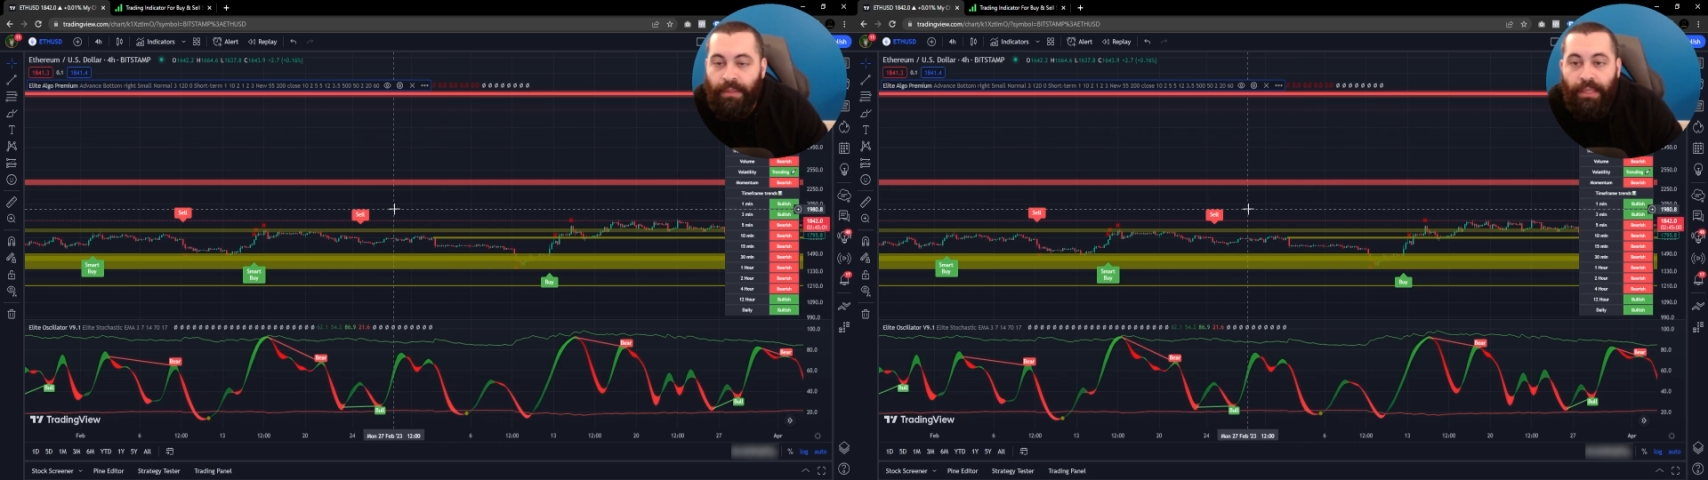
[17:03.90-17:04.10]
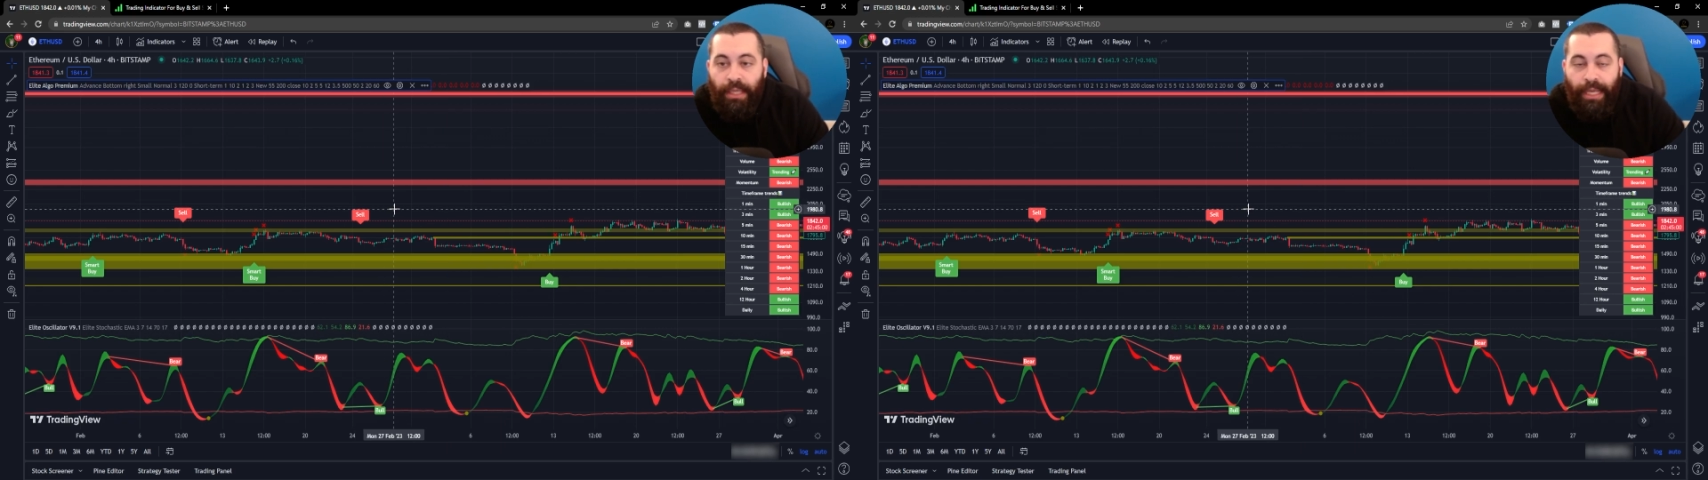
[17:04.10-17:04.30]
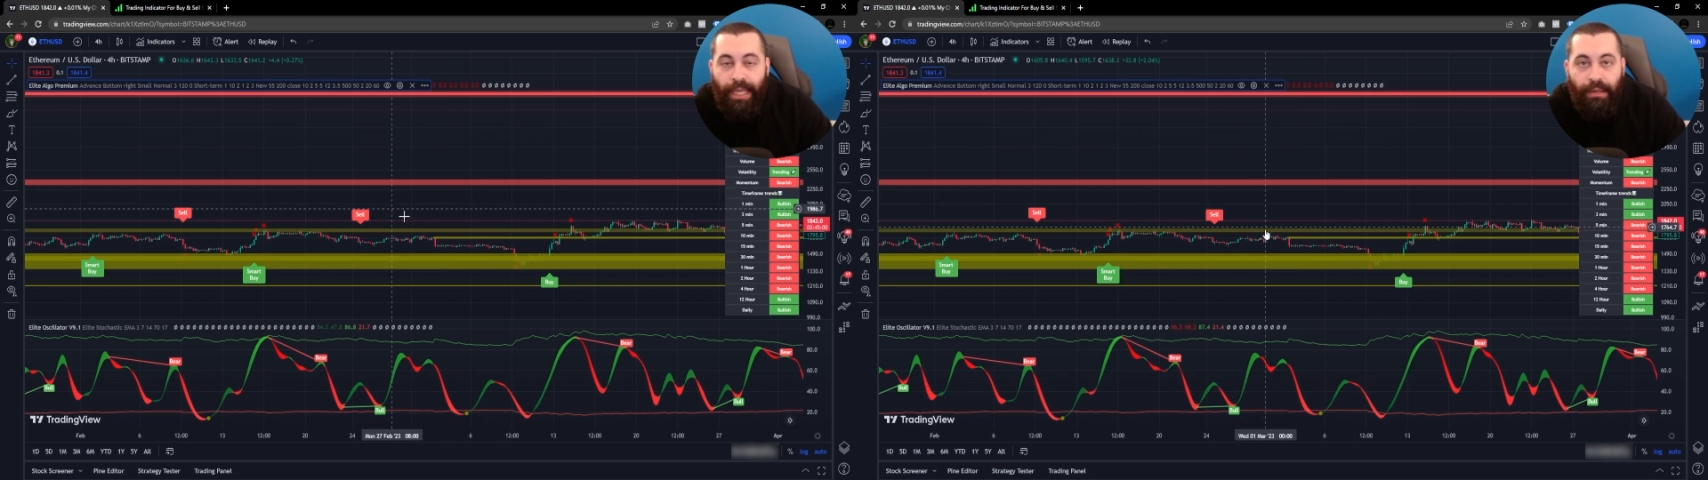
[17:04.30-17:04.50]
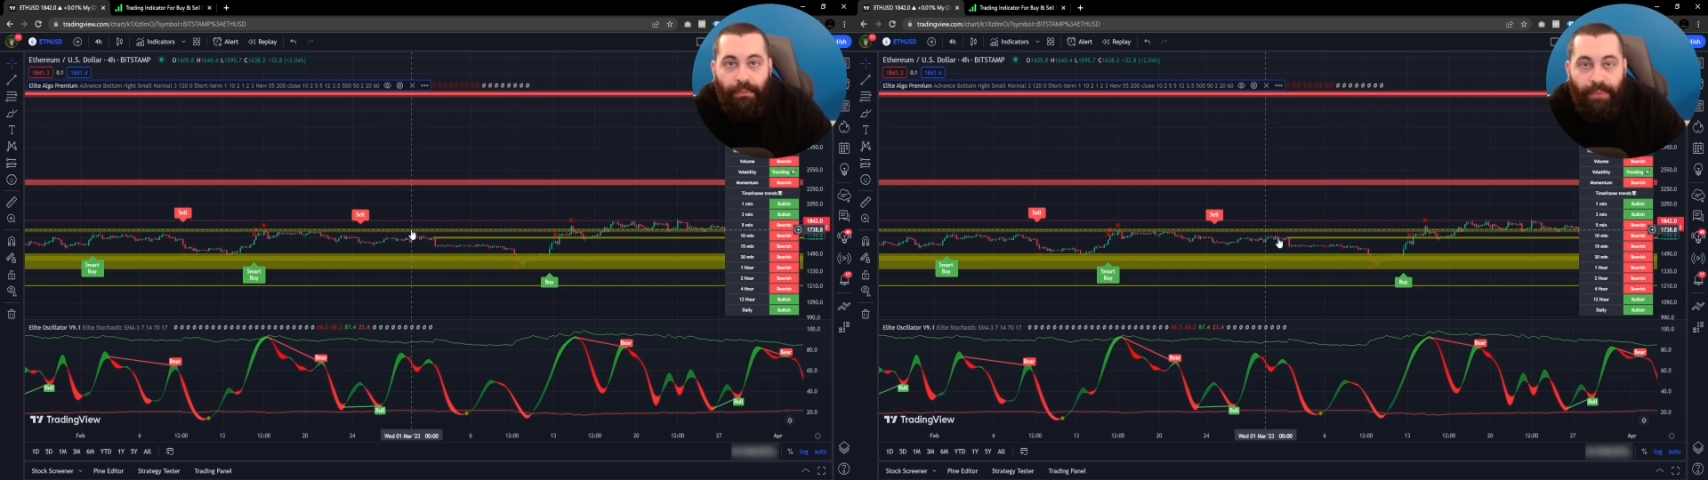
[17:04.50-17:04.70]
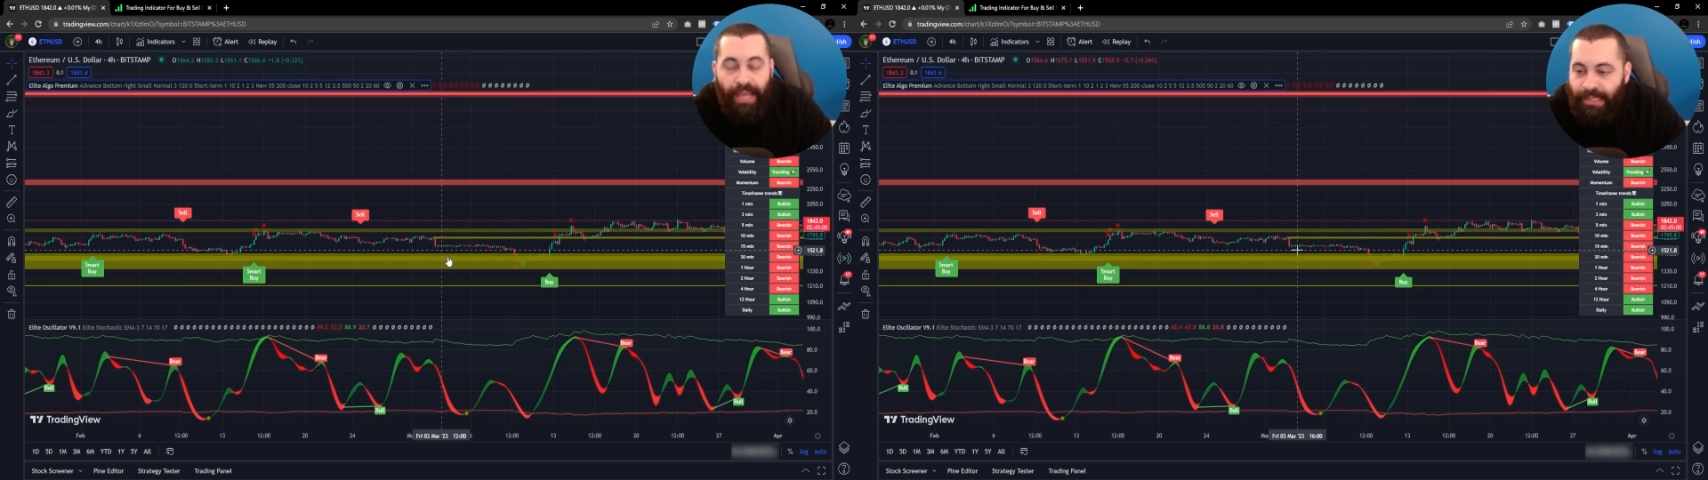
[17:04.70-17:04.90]
And
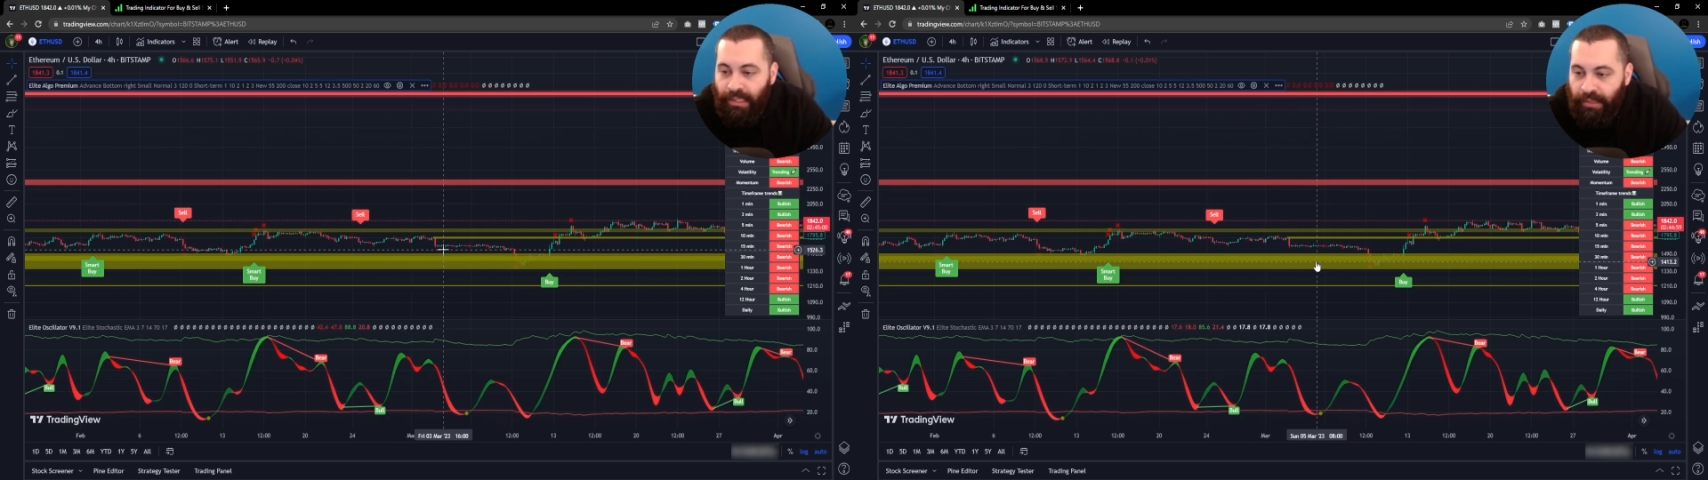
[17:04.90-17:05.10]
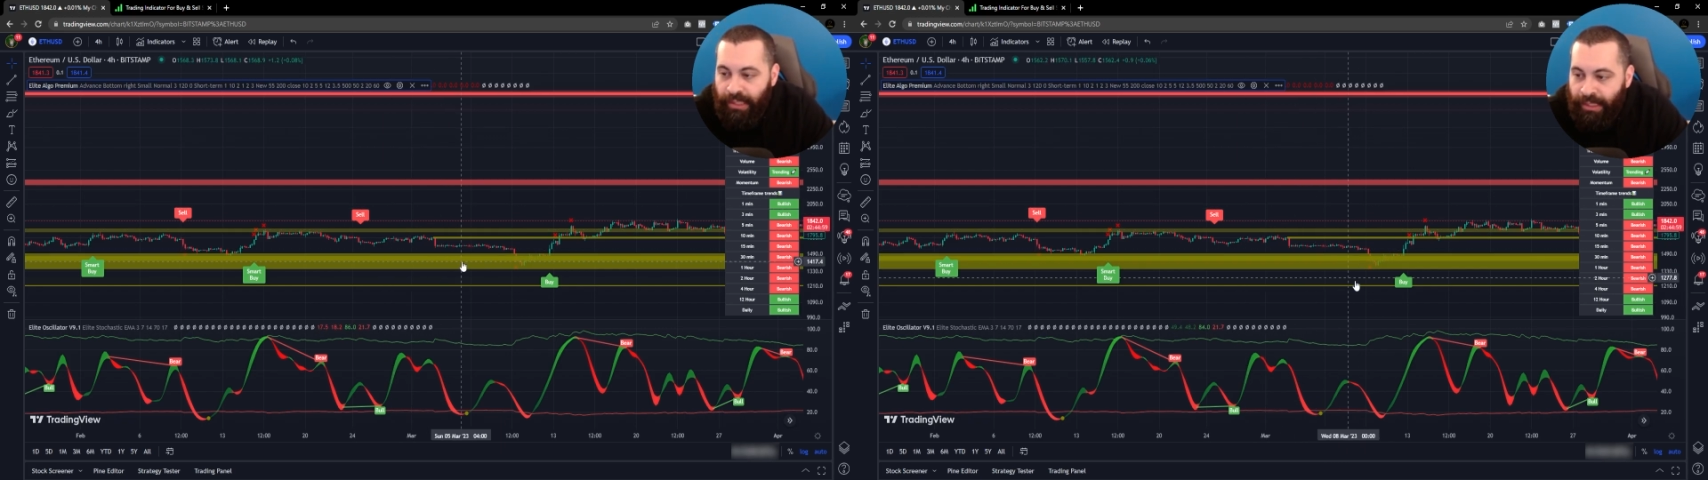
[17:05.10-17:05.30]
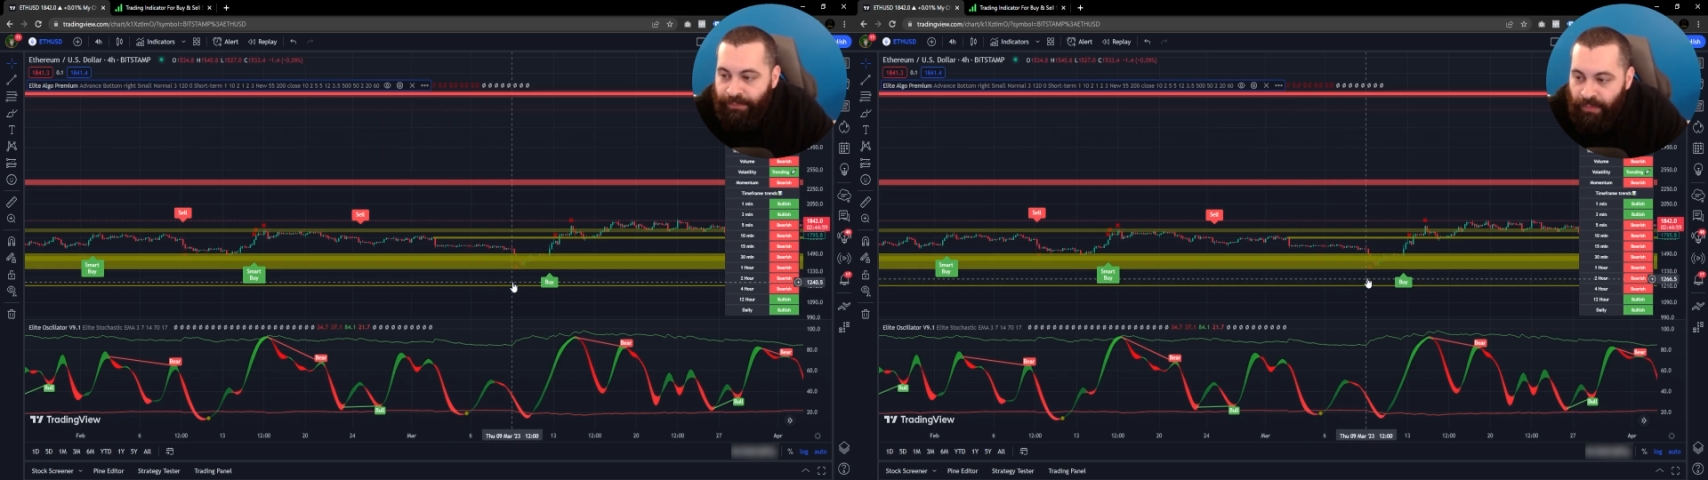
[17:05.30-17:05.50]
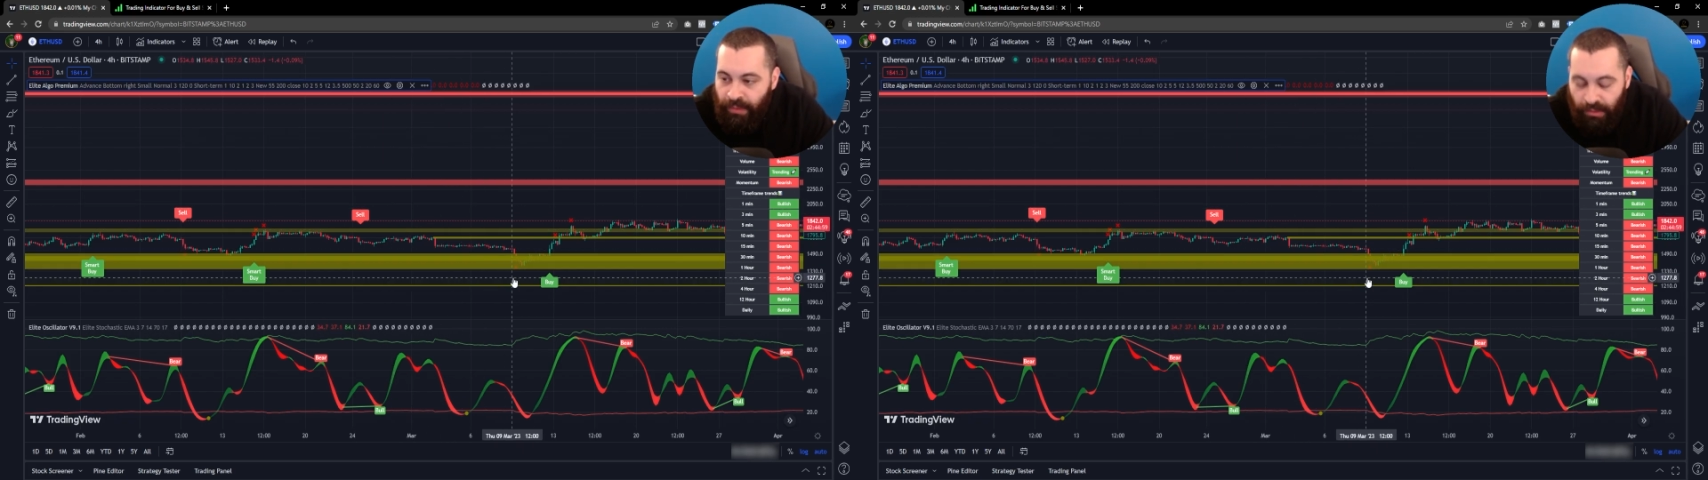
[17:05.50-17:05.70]
basically,